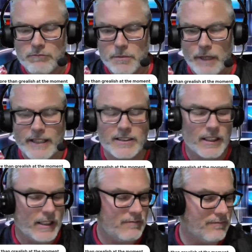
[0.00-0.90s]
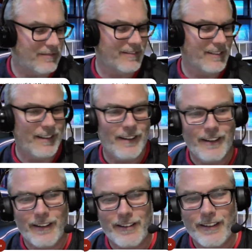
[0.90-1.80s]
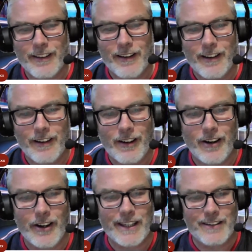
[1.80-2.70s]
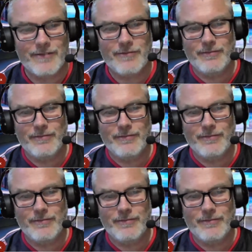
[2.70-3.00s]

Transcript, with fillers: But basically, I, I